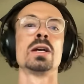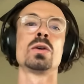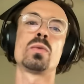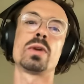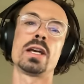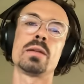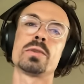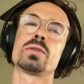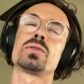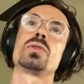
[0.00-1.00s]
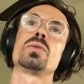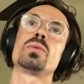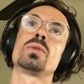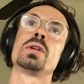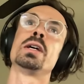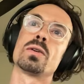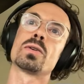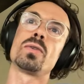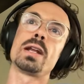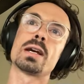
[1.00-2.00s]
We're able to
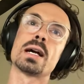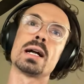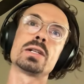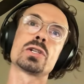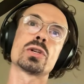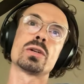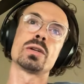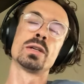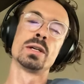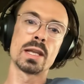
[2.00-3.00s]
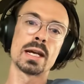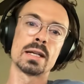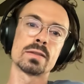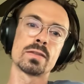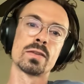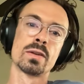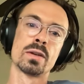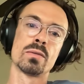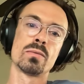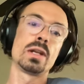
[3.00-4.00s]
create a culture that
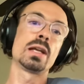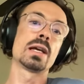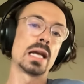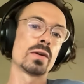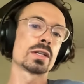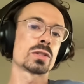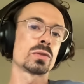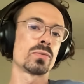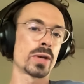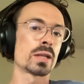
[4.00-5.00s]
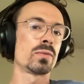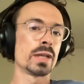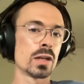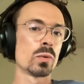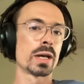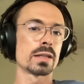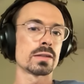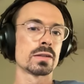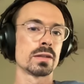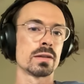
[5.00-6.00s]
really allowed us to effectively innovate,
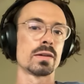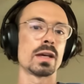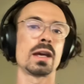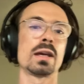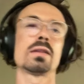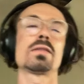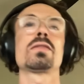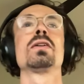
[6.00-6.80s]
and